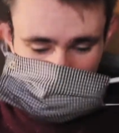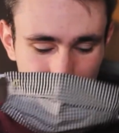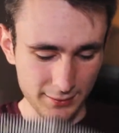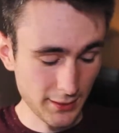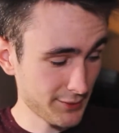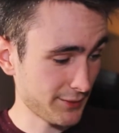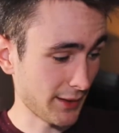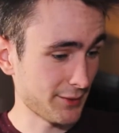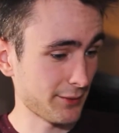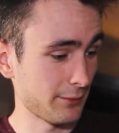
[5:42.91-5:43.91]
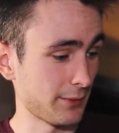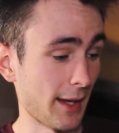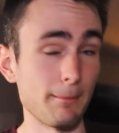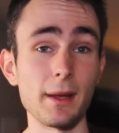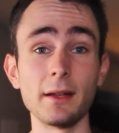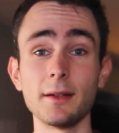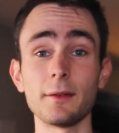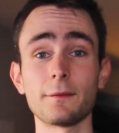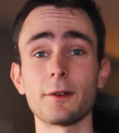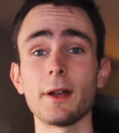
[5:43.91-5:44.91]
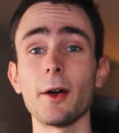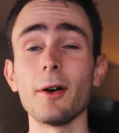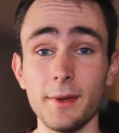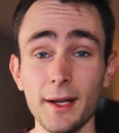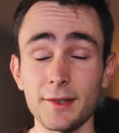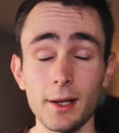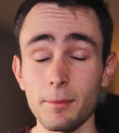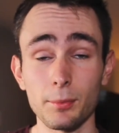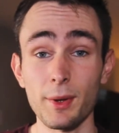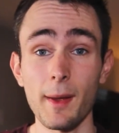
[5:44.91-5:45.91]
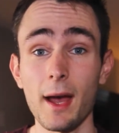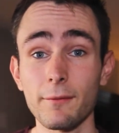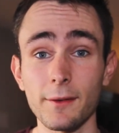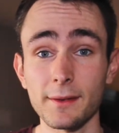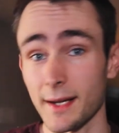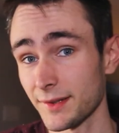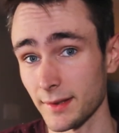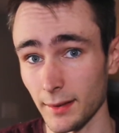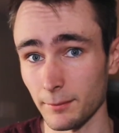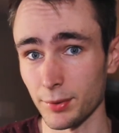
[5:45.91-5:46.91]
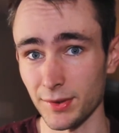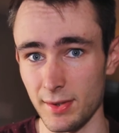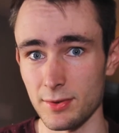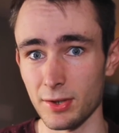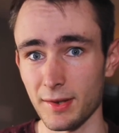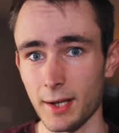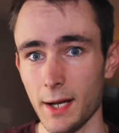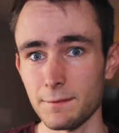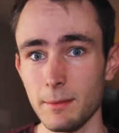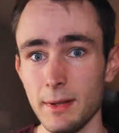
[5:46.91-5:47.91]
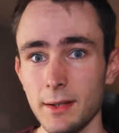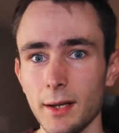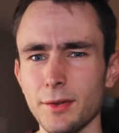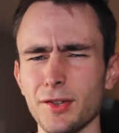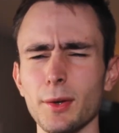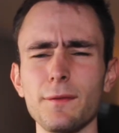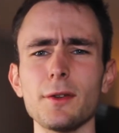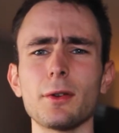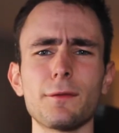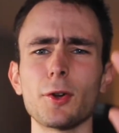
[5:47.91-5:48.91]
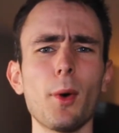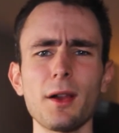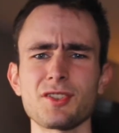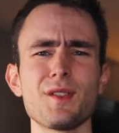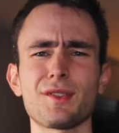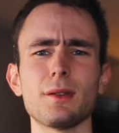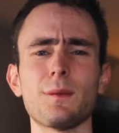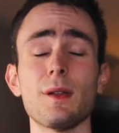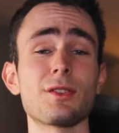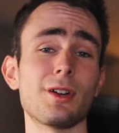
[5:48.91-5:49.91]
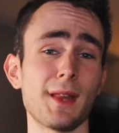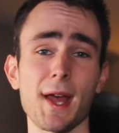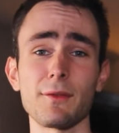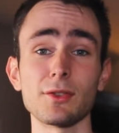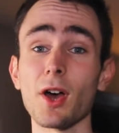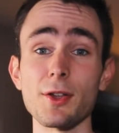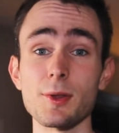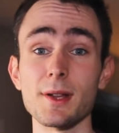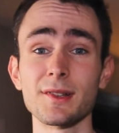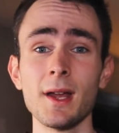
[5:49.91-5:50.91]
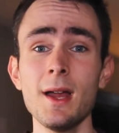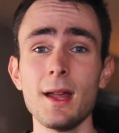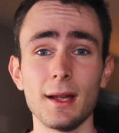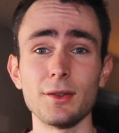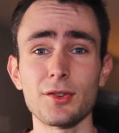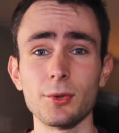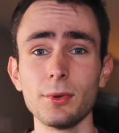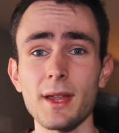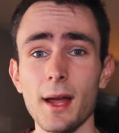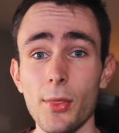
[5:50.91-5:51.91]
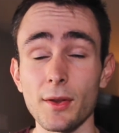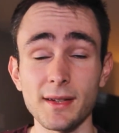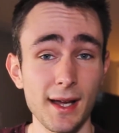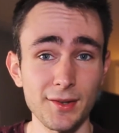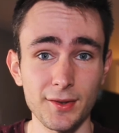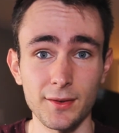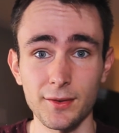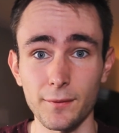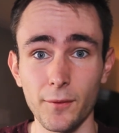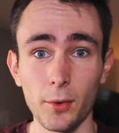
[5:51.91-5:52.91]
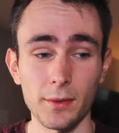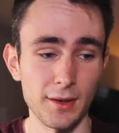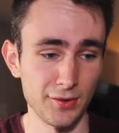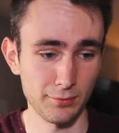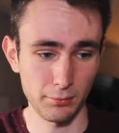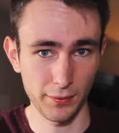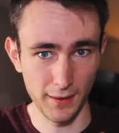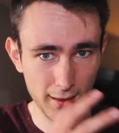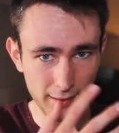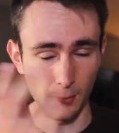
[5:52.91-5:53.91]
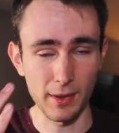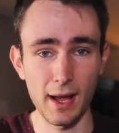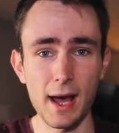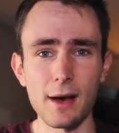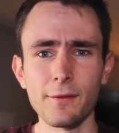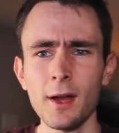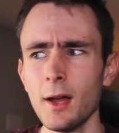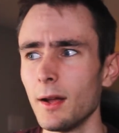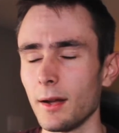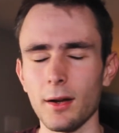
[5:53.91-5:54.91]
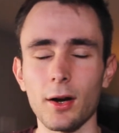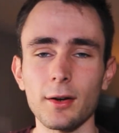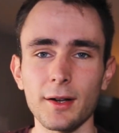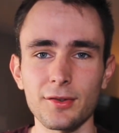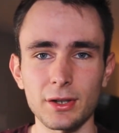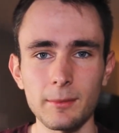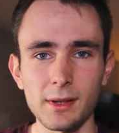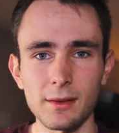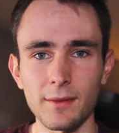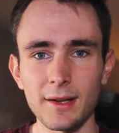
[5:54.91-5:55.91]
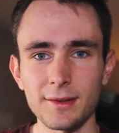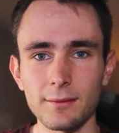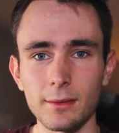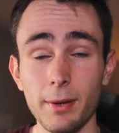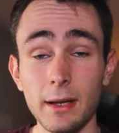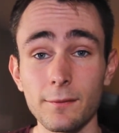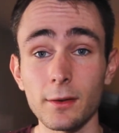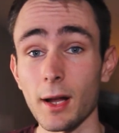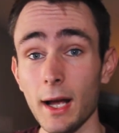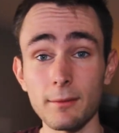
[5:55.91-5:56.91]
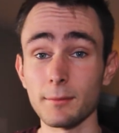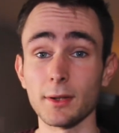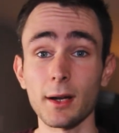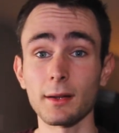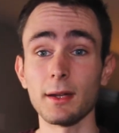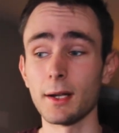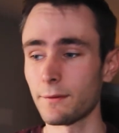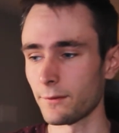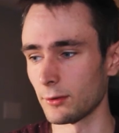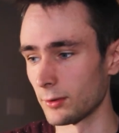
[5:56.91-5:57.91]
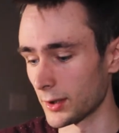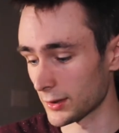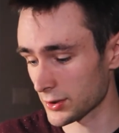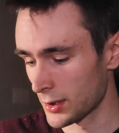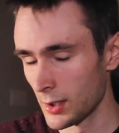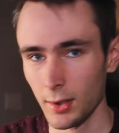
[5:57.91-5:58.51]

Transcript: that's that's that's that bit done for now. Next up, we have the testing procedures that have to be done. So if you if you're watching this in the future and they haven't taught you this in school yet, the tests for this thing that we have are extremely invasive and painful. I'm lucky enough, oh gosh,